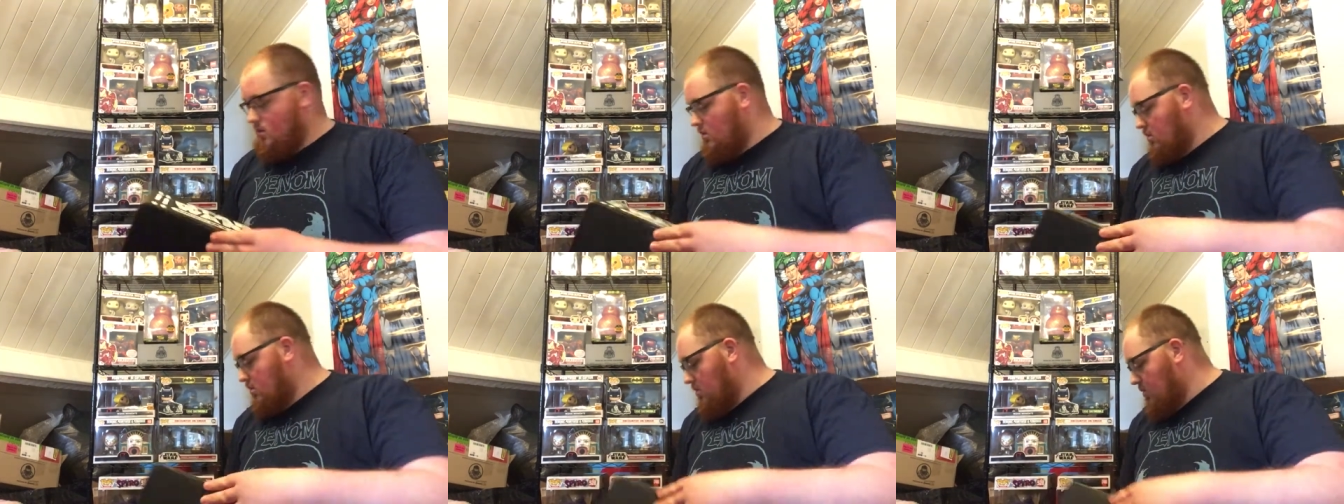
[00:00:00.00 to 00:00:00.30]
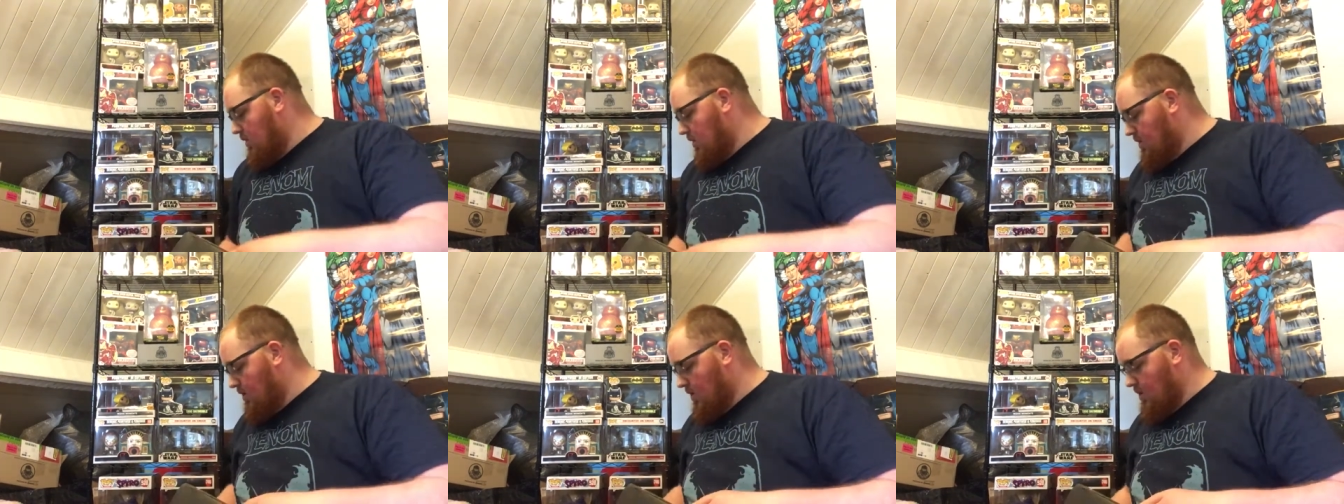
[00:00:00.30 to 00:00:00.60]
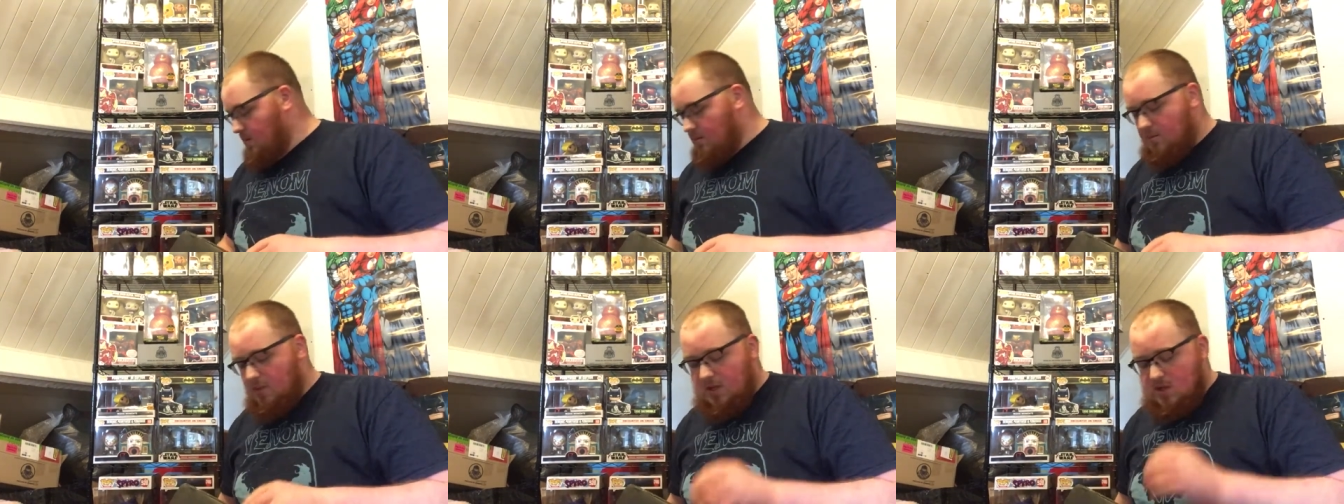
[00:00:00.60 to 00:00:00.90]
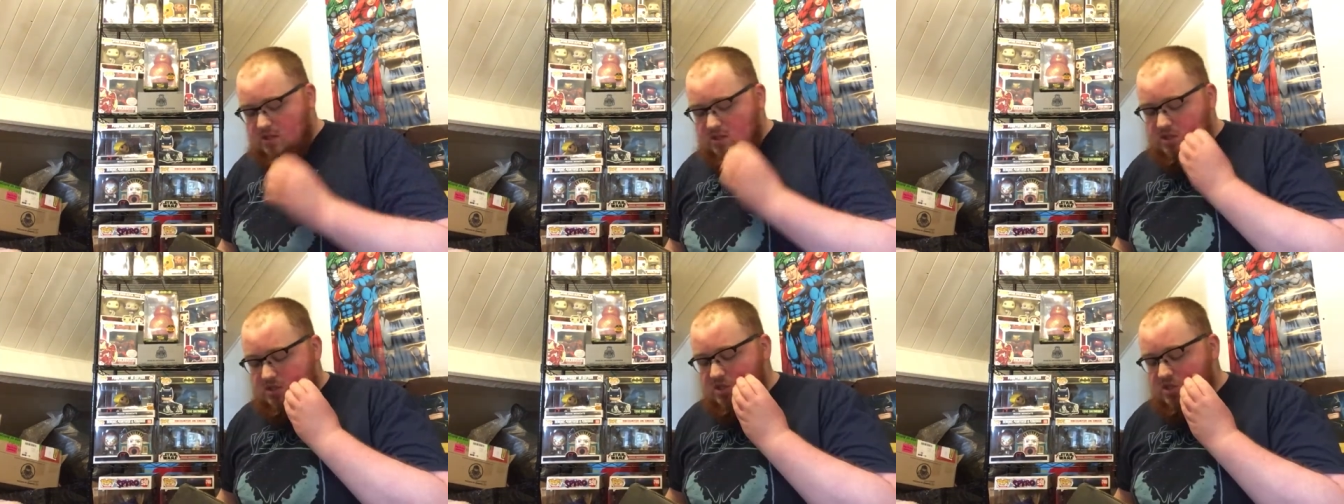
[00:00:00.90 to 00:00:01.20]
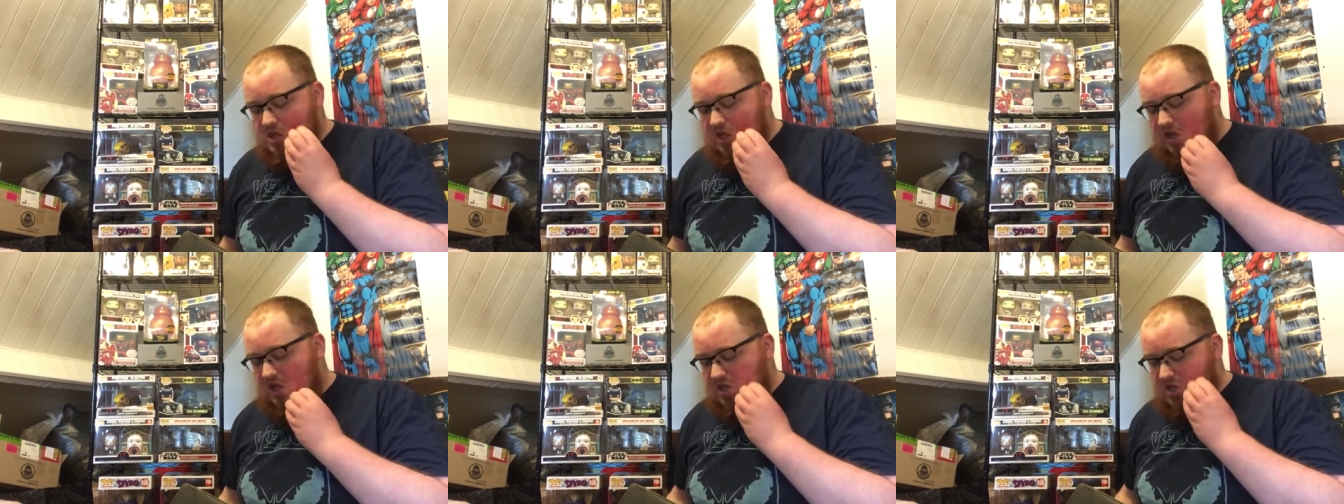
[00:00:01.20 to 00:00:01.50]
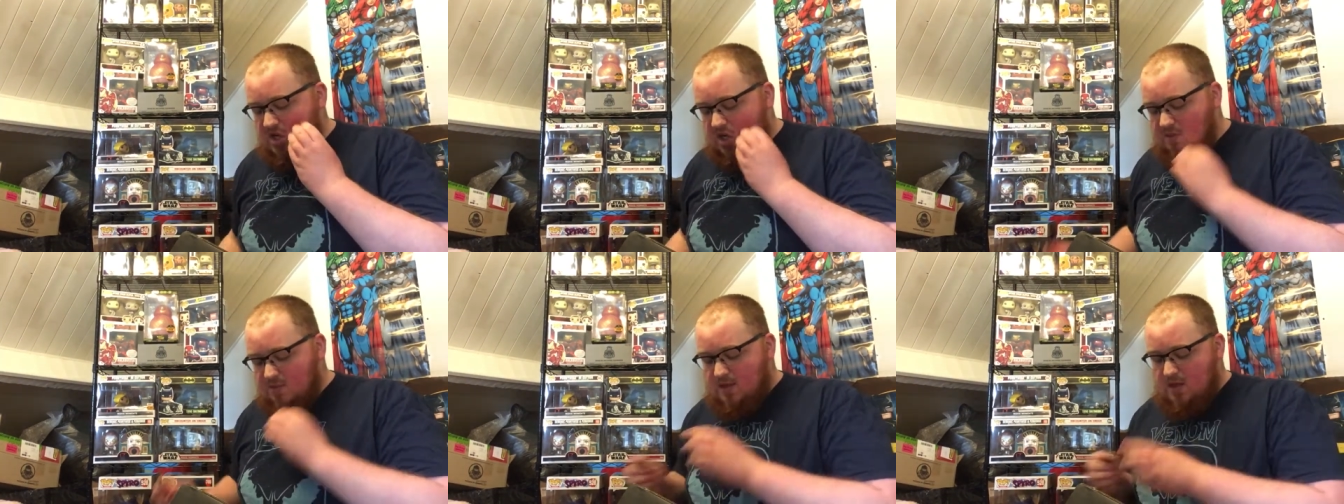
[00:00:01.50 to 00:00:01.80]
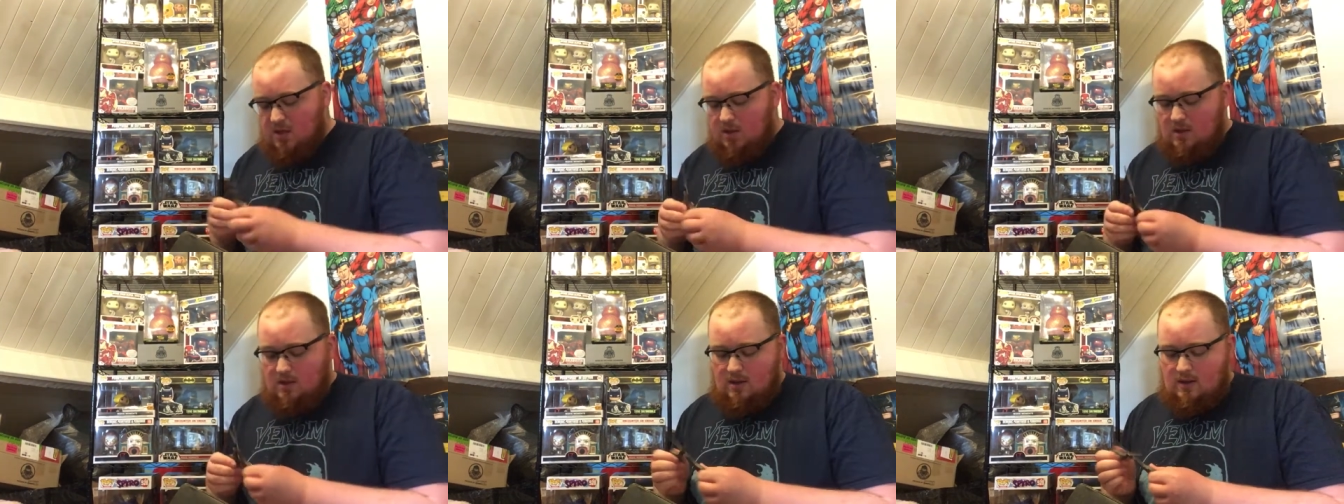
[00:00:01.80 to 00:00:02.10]
Oh, there's a bit of sticky tape
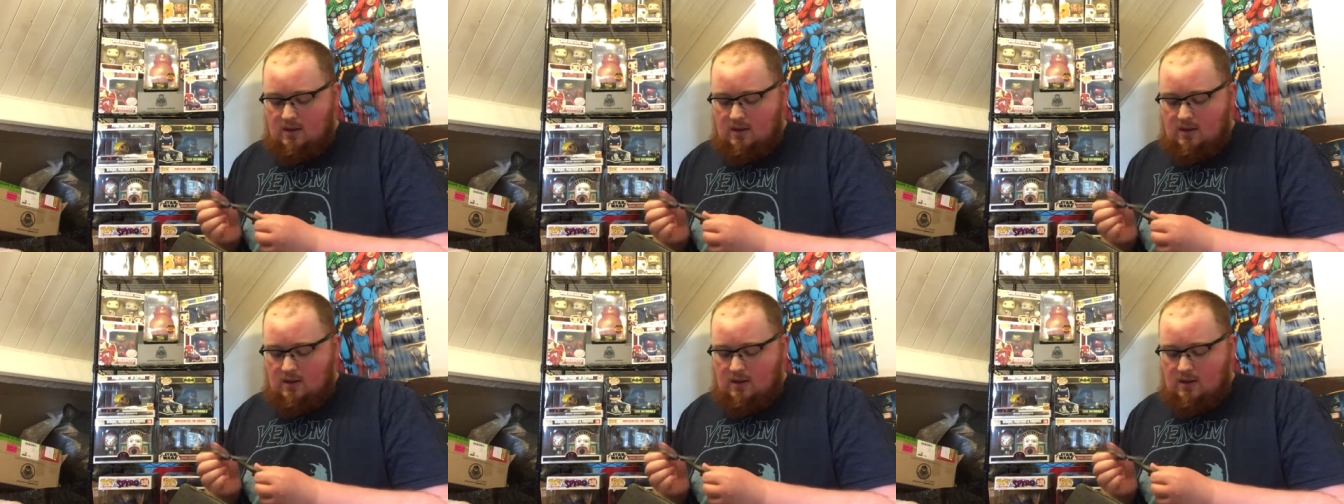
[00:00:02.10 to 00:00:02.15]
there